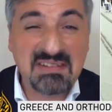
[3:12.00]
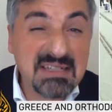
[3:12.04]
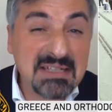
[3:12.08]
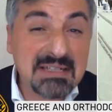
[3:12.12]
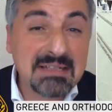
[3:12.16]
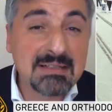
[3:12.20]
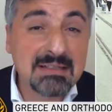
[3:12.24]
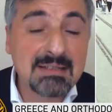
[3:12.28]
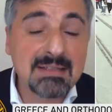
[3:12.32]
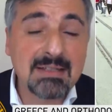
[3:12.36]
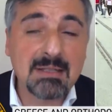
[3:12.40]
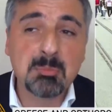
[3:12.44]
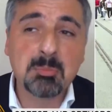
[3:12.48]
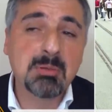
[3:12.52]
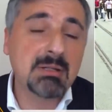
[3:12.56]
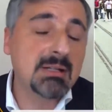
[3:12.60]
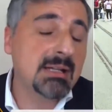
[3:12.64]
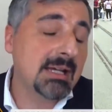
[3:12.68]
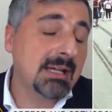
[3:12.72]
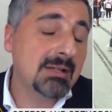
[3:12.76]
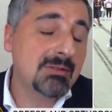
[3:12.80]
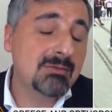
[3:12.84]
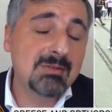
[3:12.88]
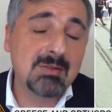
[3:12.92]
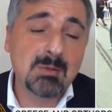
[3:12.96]
legally, but
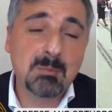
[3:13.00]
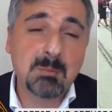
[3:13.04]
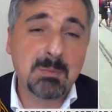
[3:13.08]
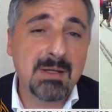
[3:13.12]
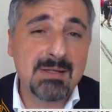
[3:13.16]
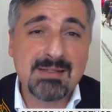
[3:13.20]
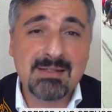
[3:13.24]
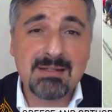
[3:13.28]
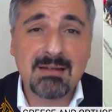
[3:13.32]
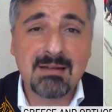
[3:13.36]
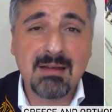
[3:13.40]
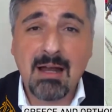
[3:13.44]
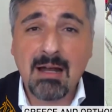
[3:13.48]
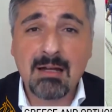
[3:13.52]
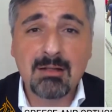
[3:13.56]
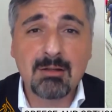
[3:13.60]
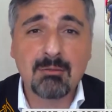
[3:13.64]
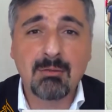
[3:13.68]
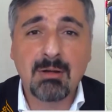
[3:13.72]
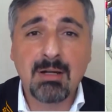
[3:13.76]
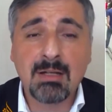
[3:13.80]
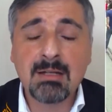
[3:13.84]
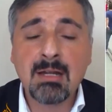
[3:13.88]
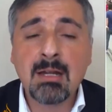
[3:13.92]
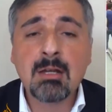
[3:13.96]
actually President
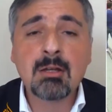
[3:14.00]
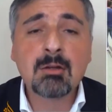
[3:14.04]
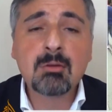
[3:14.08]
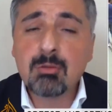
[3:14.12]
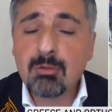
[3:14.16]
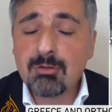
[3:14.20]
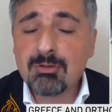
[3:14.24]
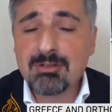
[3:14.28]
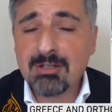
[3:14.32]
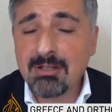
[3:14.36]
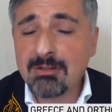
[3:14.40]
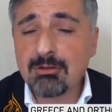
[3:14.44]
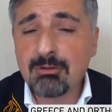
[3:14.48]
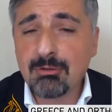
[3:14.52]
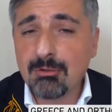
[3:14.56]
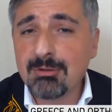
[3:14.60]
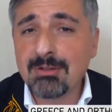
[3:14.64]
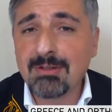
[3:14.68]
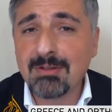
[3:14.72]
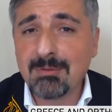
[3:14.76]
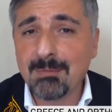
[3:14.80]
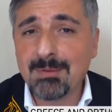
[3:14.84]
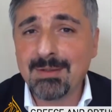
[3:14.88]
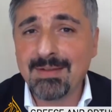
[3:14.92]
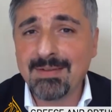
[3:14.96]
Erdogan could just do
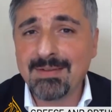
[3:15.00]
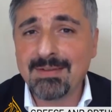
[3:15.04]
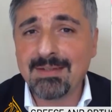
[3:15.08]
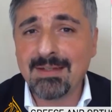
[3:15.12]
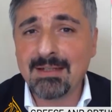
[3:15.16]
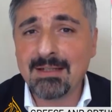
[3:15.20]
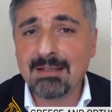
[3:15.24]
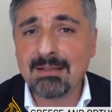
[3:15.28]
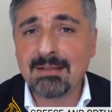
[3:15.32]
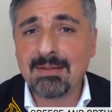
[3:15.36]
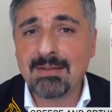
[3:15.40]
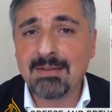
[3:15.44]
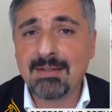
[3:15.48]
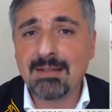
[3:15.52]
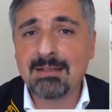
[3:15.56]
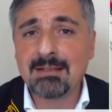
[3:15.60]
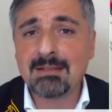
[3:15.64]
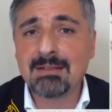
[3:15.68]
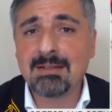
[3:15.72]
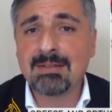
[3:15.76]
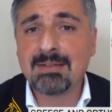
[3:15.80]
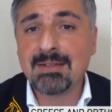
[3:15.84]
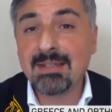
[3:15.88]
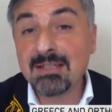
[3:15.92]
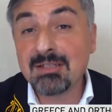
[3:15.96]
this with a
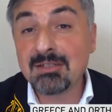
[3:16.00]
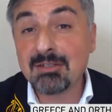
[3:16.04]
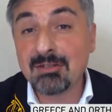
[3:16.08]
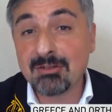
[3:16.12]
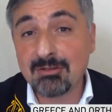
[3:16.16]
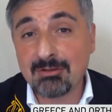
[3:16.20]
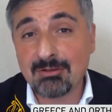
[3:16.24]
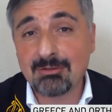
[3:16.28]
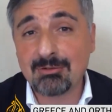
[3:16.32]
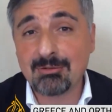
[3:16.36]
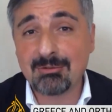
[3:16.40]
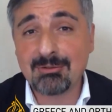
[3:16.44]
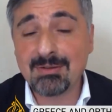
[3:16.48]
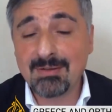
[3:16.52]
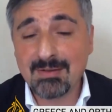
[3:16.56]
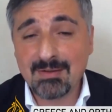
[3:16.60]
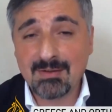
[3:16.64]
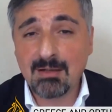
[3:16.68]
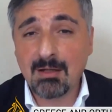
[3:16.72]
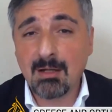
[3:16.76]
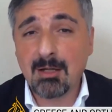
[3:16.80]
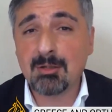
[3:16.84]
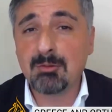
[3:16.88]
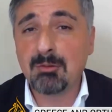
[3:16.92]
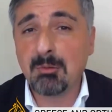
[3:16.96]
single signature. So this is
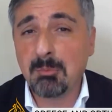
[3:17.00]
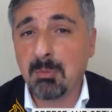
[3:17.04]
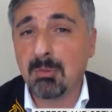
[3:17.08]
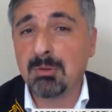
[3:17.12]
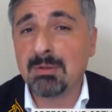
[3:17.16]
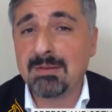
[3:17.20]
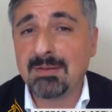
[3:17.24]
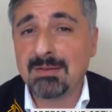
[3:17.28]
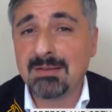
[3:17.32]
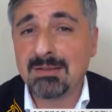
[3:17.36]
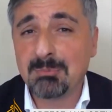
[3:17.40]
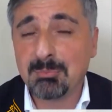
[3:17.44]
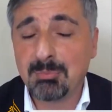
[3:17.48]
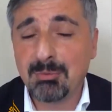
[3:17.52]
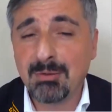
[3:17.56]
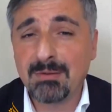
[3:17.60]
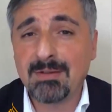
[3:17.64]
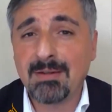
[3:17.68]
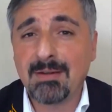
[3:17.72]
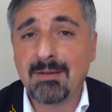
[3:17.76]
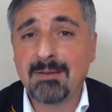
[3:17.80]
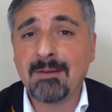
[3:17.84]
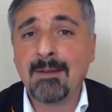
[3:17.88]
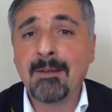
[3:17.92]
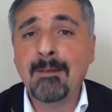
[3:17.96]
kind of a political
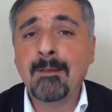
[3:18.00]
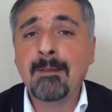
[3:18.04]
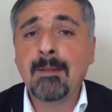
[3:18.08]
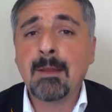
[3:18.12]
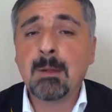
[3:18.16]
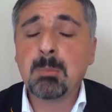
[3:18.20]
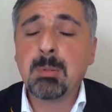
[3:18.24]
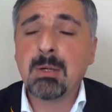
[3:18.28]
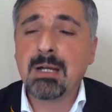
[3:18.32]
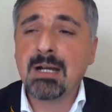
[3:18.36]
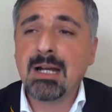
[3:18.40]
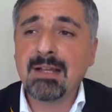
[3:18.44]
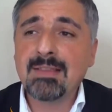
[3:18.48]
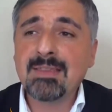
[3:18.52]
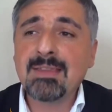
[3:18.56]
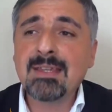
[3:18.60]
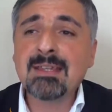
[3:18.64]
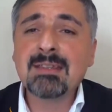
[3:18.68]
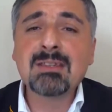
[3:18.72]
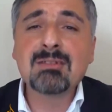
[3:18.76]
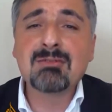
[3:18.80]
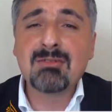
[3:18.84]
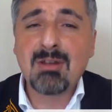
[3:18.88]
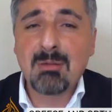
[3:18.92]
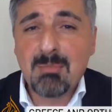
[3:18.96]
process. But I
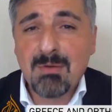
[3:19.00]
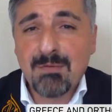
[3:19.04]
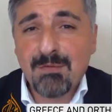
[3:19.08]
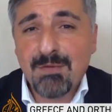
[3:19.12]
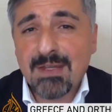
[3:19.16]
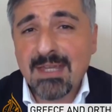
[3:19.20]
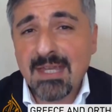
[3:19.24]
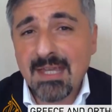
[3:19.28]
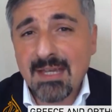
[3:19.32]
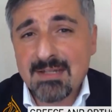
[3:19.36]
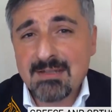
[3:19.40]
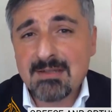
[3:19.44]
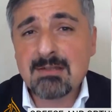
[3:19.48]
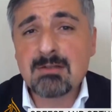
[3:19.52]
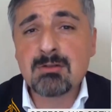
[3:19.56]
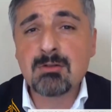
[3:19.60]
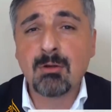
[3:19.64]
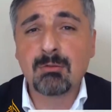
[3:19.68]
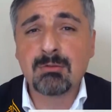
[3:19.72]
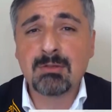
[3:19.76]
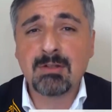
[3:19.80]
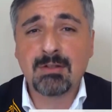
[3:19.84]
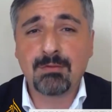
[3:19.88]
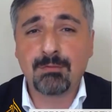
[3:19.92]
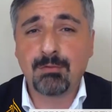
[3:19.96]
think the ramifications
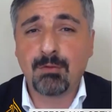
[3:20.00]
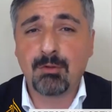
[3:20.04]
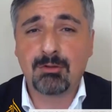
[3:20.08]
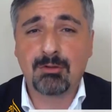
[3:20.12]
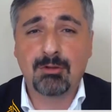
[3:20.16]
of this for